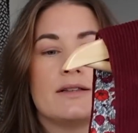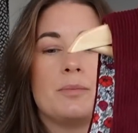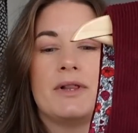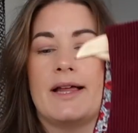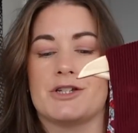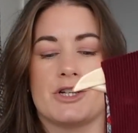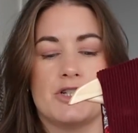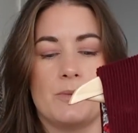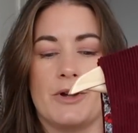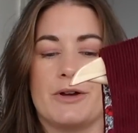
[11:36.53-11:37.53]
a pleasure
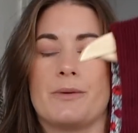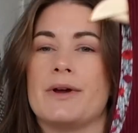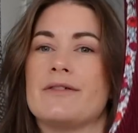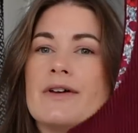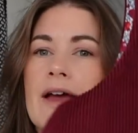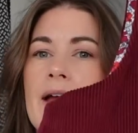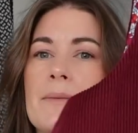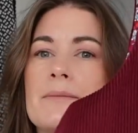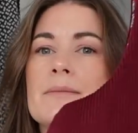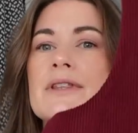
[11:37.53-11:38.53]
to work with.
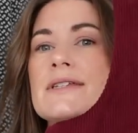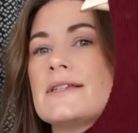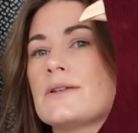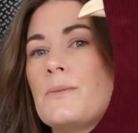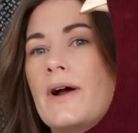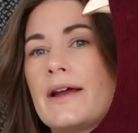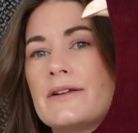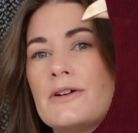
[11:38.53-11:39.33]
But this is the wine